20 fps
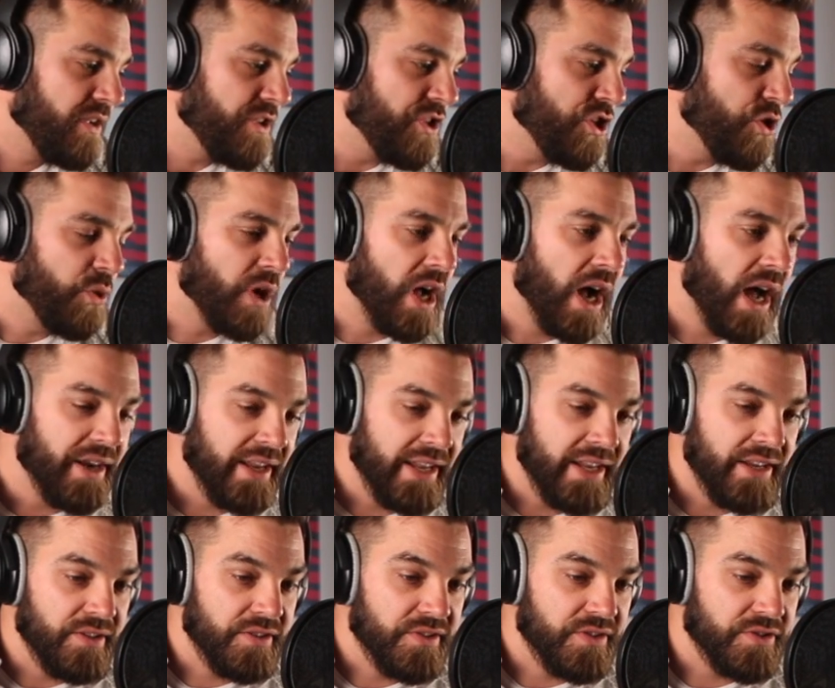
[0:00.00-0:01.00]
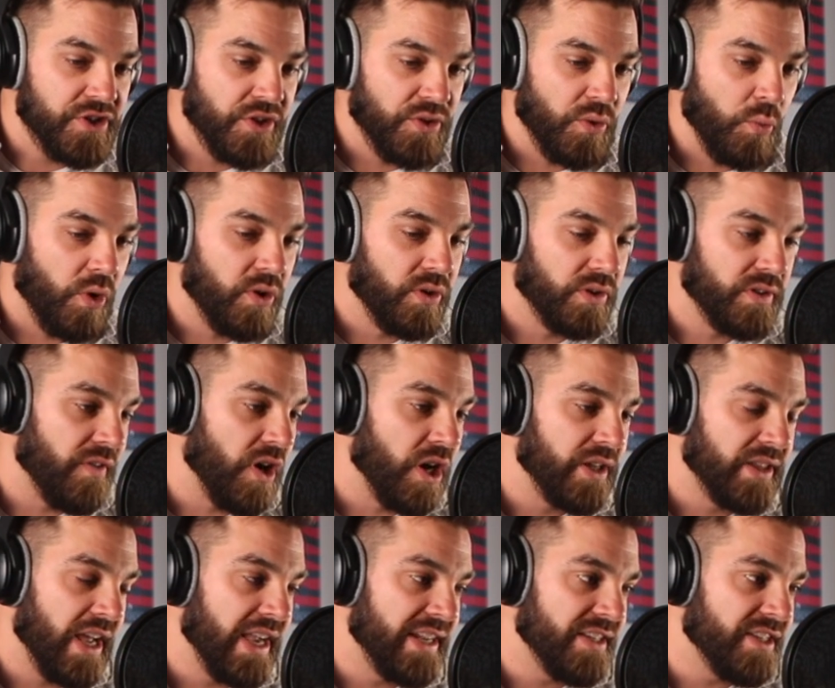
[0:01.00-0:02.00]
you got into the world of
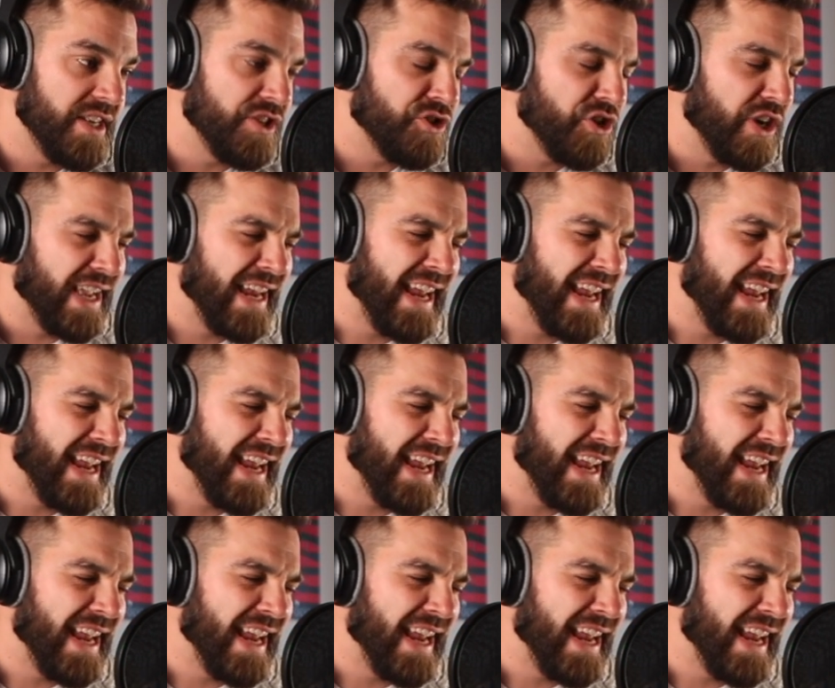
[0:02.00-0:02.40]
online teaching?